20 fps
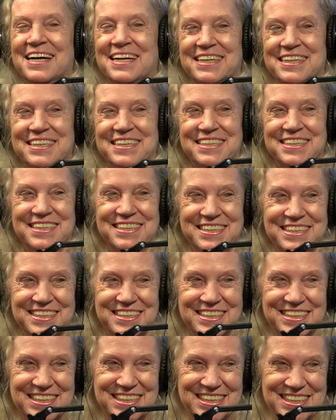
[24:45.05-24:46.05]

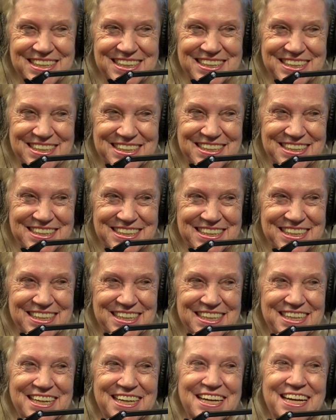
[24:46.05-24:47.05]
sunrise, till sunset,
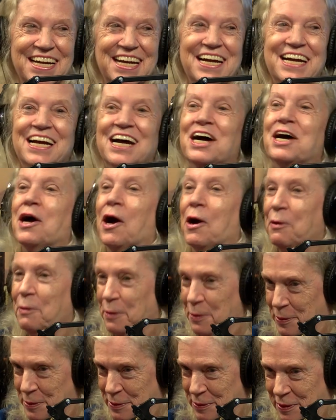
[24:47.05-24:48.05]
until the lights went off, the
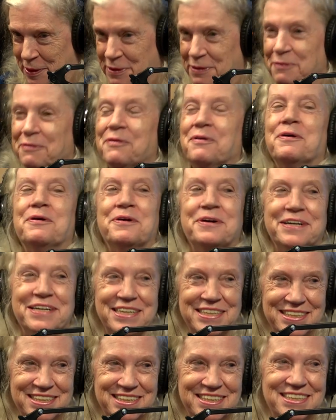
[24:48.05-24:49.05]
street lights went off, and then
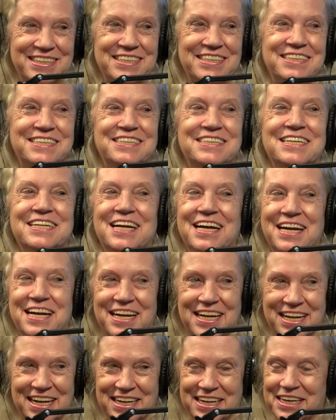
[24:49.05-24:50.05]
mom said,
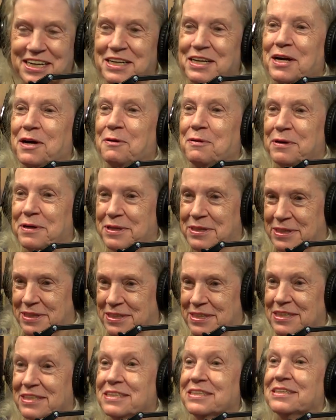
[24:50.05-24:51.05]
"You got to be home for dinner
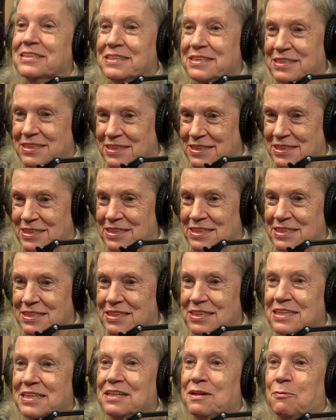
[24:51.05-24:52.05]
when the street lights
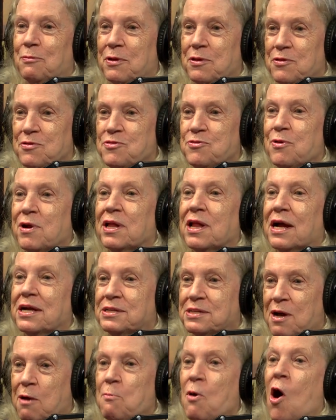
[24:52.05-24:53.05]
no when the street got,
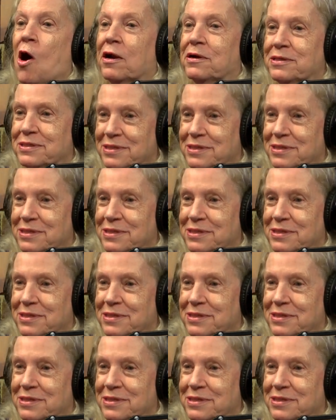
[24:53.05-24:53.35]
lights come on."